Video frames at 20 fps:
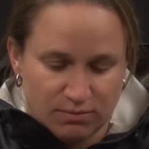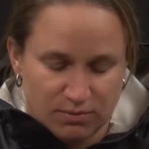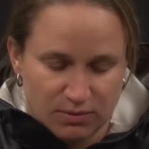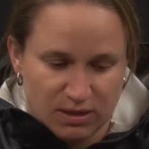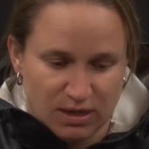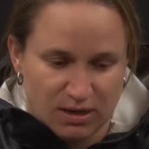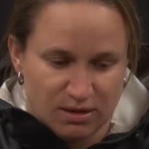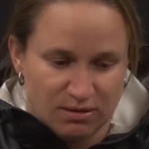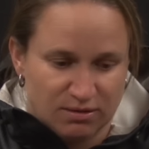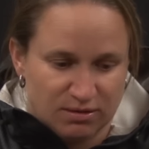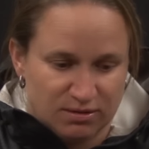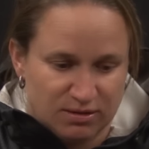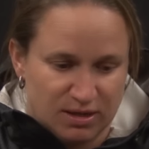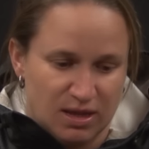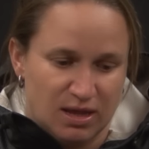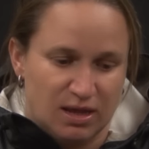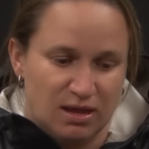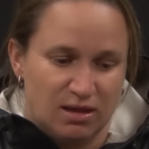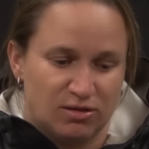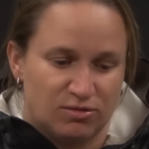Didn't
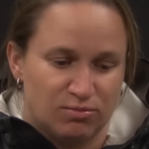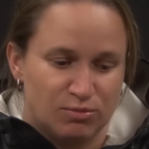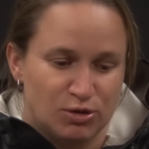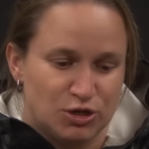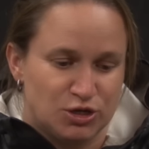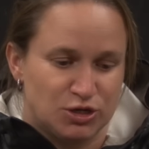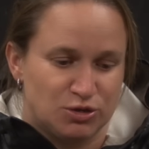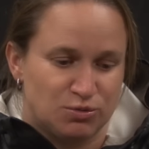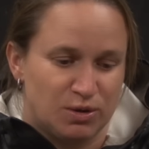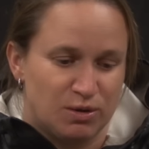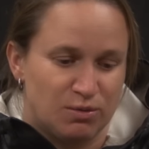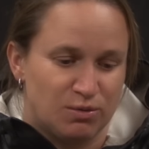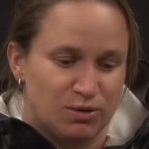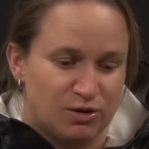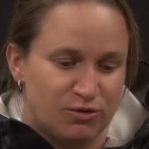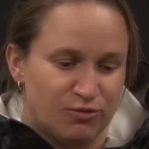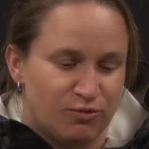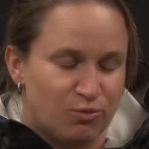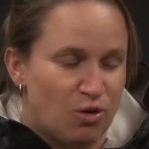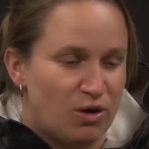see as much as we would
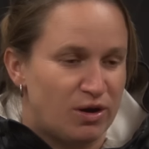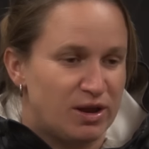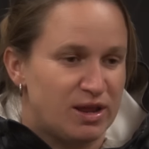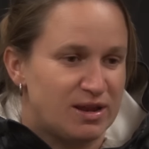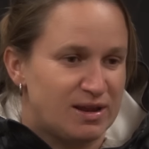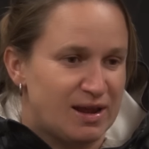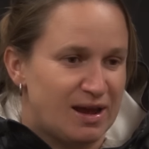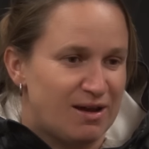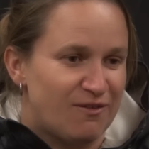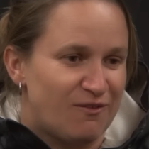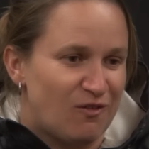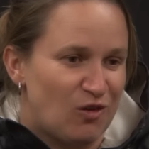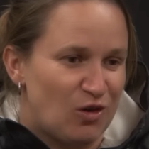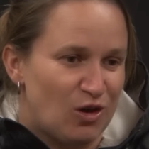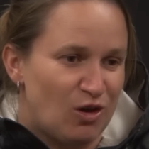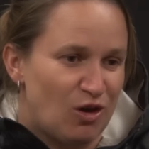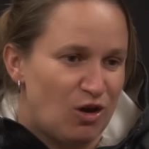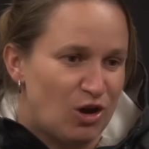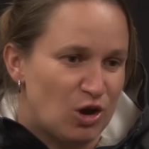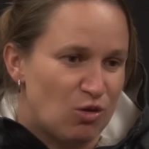have wanted out of
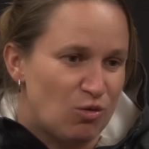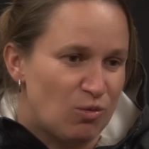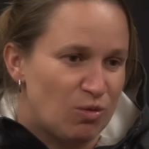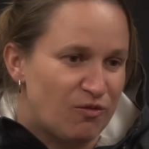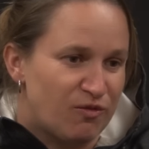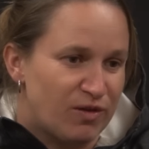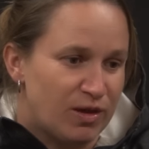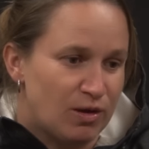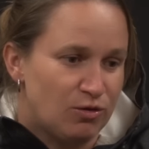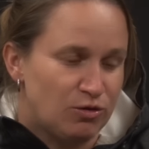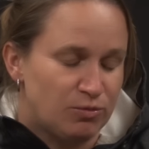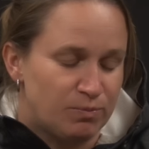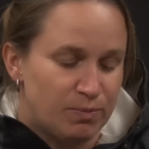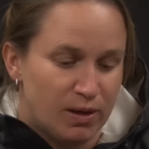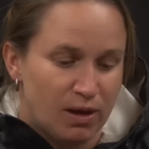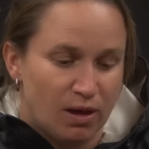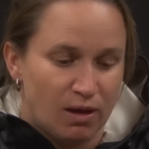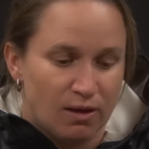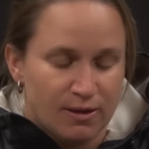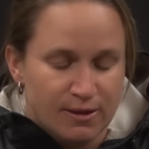her higher up the field.
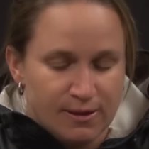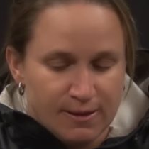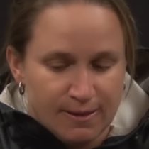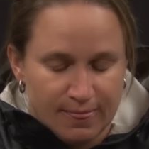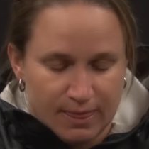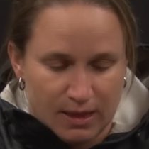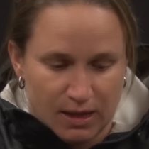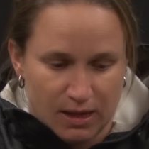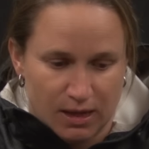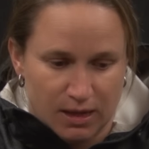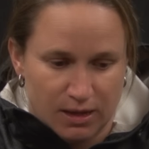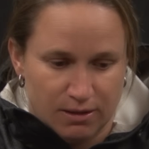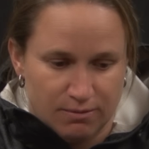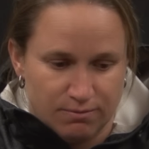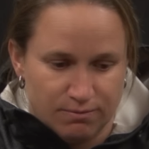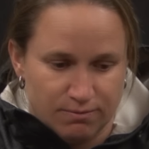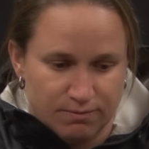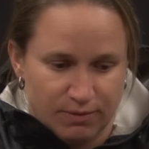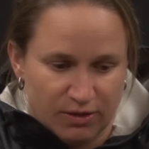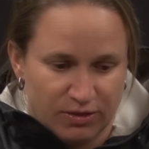But I
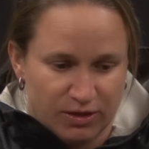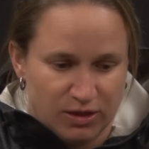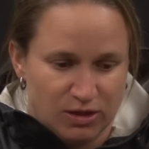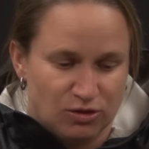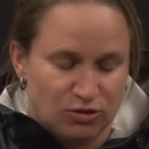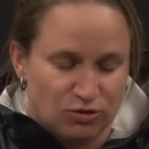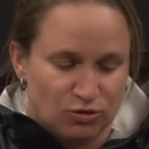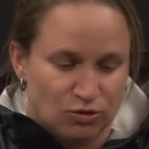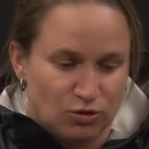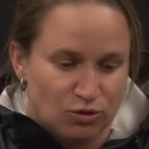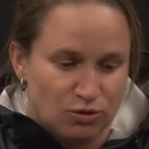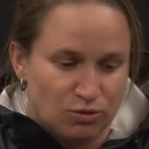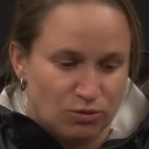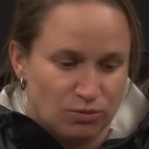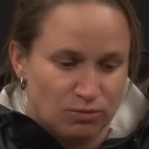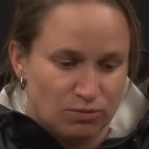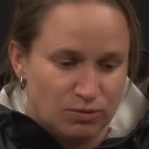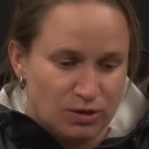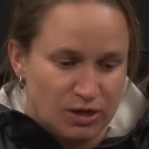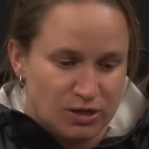think you saw
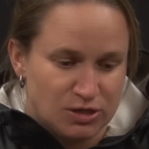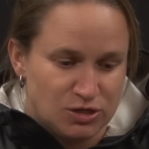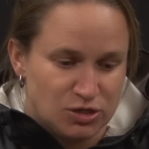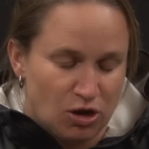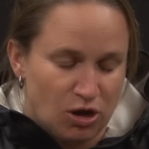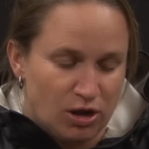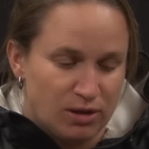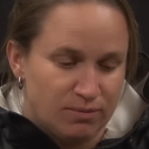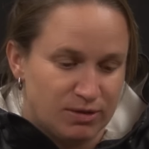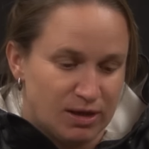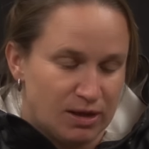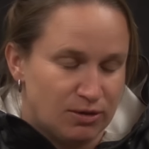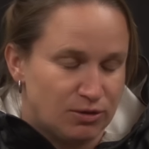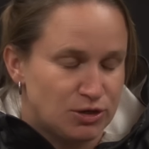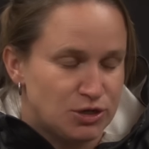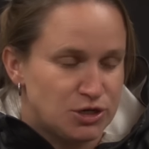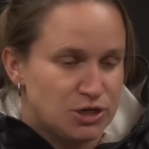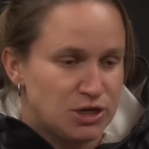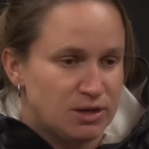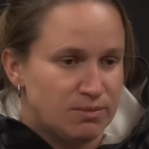at times how
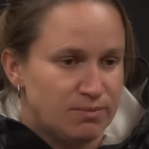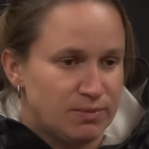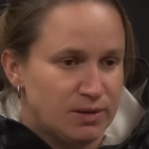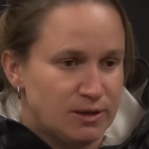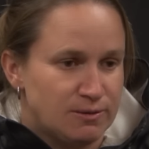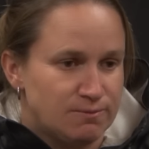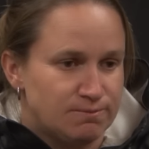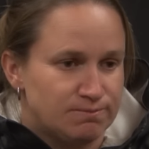good she can be.